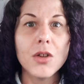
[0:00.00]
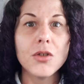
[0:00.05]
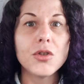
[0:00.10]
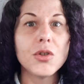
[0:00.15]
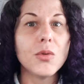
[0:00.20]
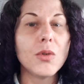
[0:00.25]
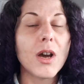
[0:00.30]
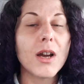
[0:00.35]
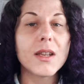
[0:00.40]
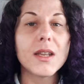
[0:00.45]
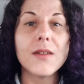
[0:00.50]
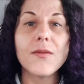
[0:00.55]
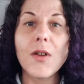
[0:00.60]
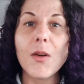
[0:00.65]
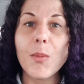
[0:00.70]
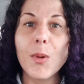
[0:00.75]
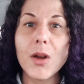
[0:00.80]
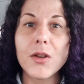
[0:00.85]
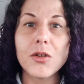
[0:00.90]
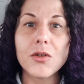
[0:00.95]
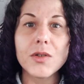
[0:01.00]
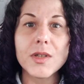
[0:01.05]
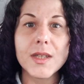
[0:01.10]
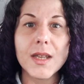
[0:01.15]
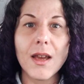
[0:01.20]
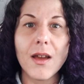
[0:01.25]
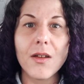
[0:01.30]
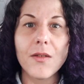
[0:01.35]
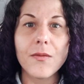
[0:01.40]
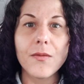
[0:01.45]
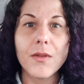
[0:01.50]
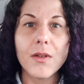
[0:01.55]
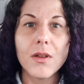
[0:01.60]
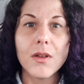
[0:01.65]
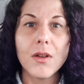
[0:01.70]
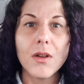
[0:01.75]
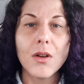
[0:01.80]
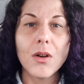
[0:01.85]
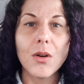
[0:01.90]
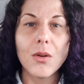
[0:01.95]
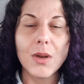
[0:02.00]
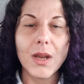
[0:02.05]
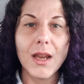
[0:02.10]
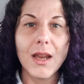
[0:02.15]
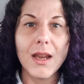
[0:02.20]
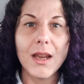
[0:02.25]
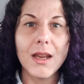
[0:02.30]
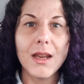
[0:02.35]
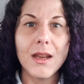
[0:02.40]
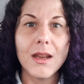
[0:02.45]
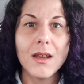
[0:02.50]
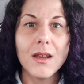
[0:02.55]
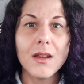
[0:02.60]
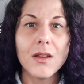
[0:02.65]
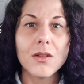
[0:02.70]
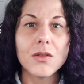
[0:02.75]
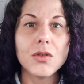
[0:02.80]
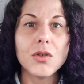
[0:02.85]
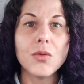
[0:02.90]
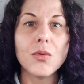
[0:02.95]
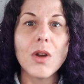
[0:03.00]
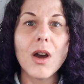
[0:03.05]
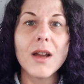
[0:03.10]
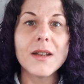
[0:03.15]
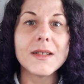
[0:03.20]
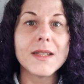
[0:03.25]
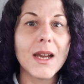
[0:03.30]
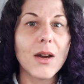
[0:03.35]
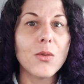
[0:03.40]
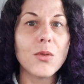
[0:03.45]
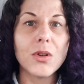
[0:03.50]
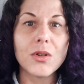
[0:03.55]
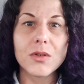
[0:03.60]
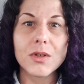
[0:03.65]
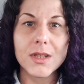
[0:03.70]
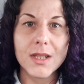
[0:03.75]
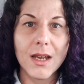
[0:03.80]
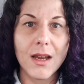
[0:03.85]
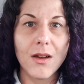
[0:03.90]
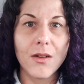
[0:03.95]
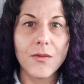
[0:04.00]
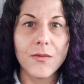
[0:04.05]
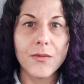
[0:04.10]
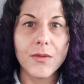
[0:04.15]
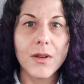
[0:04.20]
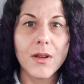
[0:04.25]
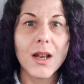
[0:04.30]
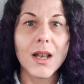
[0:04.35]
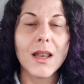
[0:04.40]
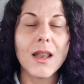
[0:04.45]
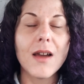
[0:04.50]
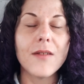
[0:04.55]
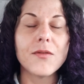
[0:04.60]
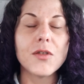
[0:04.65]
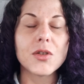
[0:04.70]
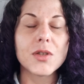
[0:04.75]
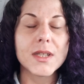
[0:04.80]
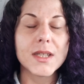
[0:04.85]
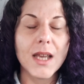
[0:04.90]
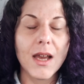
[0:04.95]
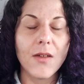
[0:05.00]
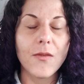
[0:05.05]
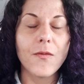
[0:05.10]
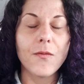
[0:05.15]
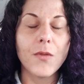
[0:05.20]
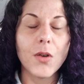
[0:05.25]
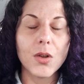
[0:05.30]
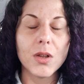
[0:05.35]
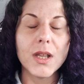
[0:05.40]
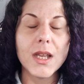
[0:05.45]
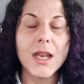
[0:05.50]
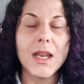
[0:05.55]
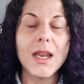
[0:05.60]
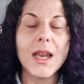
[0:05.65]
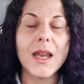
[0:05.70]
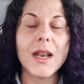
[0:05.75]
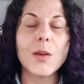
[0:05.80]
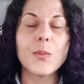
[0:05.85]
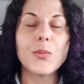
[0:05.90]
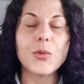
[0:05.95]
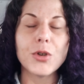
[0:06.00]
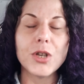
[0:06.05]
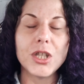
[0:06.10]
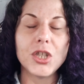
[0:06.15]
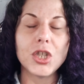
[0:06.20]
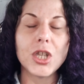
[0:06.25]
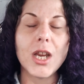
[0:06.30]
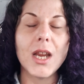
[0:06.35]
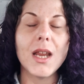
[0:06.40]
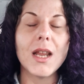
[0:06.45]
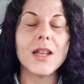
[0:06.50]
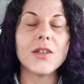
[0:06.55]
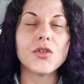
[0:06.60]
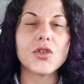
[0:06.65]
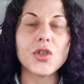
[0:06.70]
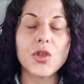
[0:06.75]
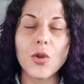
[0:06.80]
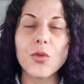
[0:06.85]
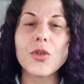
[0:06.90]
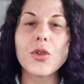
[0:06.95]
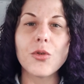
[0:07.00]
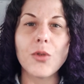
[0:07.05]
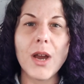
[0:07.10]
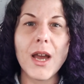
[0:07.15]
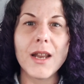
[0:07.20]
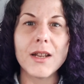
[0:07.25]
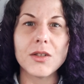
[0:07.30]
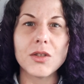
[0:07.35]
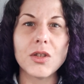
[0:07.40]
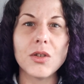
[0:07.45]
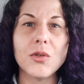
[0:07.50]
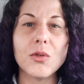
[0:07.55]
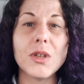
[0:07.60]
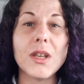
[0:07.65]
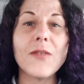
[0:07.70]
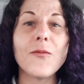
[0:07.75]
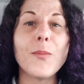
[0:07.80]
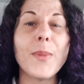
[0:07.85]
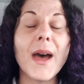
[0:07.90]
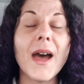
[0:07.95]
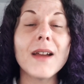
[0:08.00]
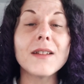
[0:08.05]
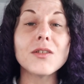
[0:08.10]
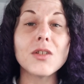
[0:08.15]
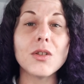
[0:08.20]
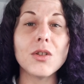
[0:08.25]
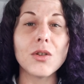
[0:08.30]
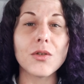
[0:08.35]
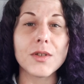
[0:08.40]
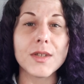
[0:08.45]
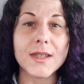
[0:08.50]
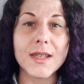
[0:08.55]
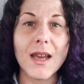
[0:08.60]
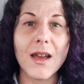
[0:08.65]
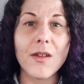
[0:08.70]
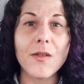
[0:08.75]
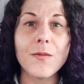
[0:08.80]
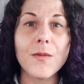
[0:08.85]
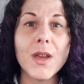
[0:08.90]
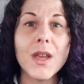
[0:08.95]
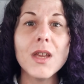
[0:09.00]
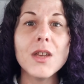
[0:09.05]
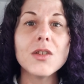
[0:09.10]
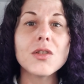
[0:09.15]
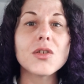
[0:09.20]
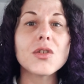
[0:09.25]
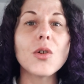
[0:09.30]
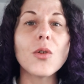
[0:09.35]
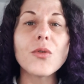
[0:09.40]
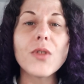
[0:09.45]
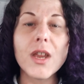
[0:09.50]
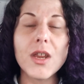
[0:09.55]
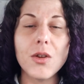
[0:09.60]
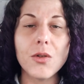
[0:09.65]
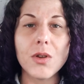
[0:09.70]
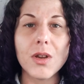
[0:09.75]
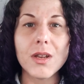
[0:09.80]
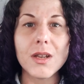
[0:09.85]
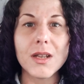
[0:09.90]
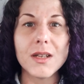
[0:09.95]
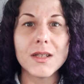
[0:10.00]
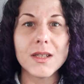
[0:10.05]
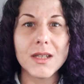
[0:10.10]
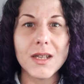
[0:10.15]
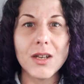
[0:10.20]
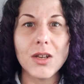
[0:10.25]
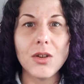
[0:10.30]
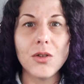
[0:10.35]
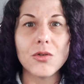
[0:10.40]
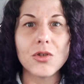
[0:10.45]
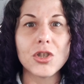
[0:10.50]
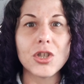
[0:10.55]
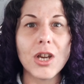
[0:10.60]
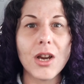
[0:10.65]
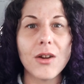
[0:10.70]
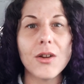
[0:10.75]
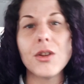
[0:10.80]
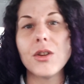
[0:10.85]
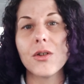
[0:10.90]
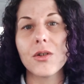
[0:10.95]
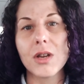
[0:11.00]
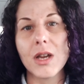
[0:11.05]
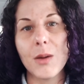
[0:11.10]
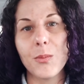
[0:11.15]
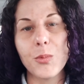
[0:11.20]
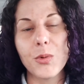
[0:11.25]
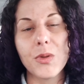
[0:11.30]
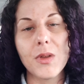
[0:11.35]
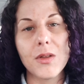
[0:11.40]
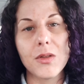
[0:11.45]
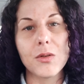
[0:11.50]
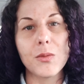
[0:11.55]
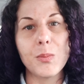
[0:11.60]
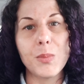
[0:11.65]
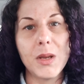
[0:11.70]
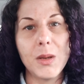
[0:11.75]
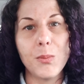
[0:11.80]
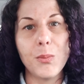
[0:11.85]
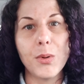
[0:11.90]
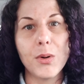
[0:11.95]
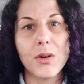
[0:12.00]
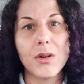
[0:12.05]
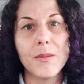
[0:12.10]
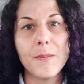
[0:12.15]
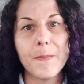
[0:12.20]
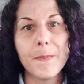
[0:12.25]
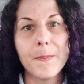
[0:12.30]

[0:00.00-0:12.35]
Do not give up on yourself, okay? Do not doubt yourself. Love yourself fully and appreciate and show the gratitude. Give back to yourself so that you can continue sharing your cup with other people.